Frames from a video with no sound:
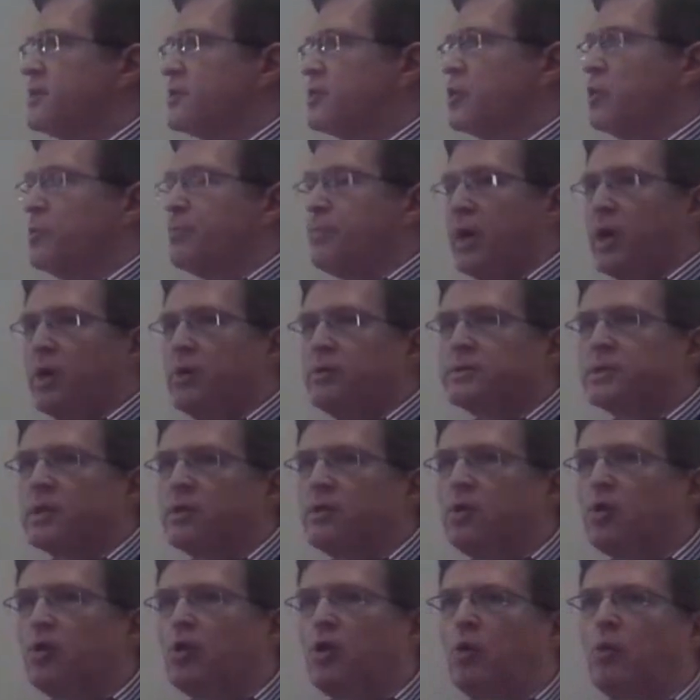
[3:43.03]
to oppose a
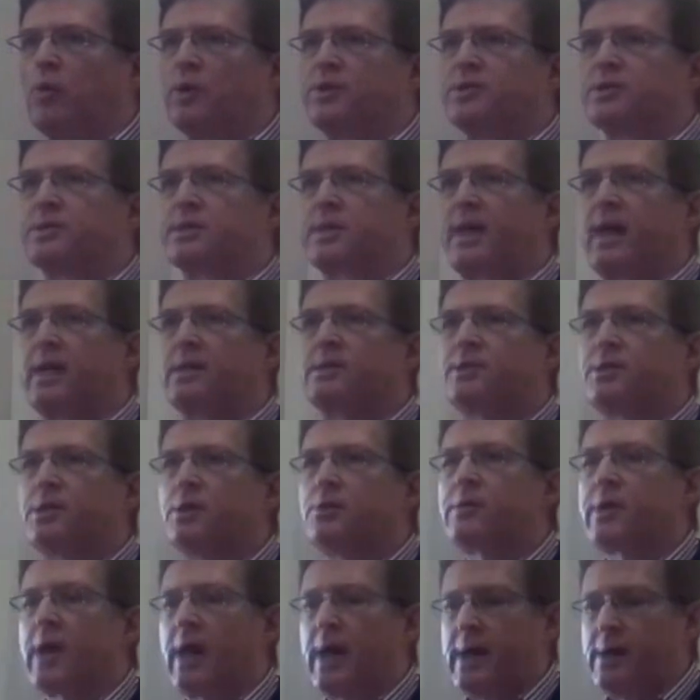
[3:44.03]
law which is against
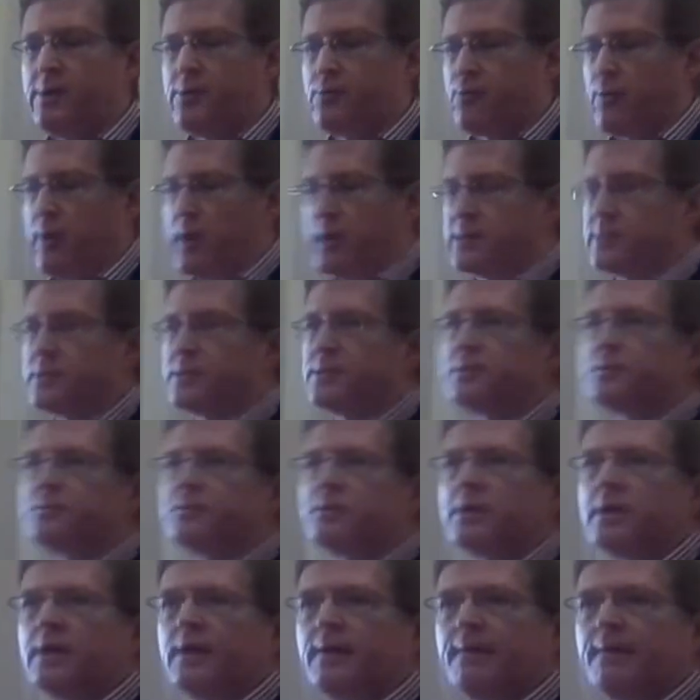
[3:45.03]
UK interests.